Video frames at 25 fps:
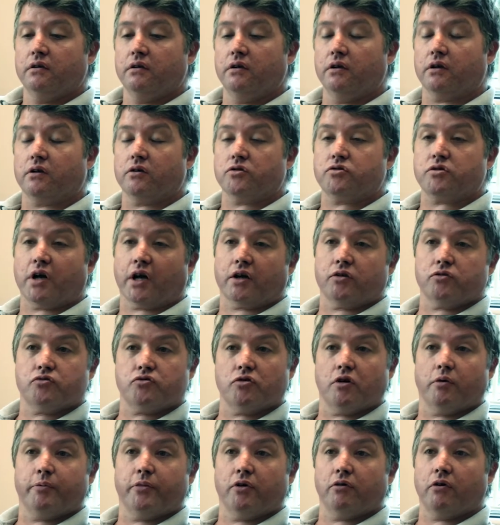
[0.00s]
You can drag and
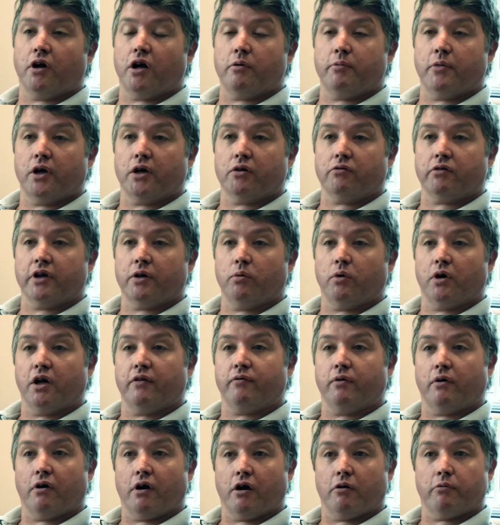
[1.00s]
drop your ironmongery,
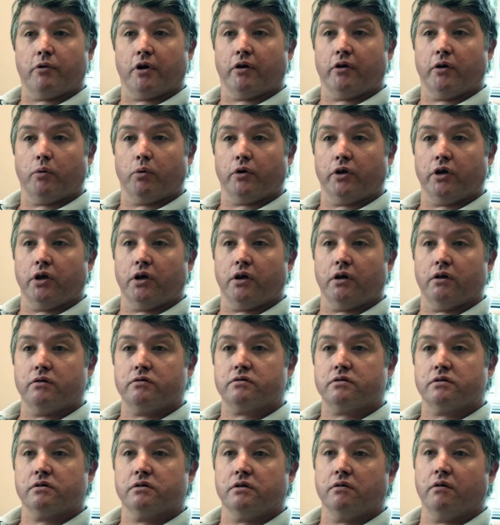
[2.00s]
whatever ironmonger you want to use.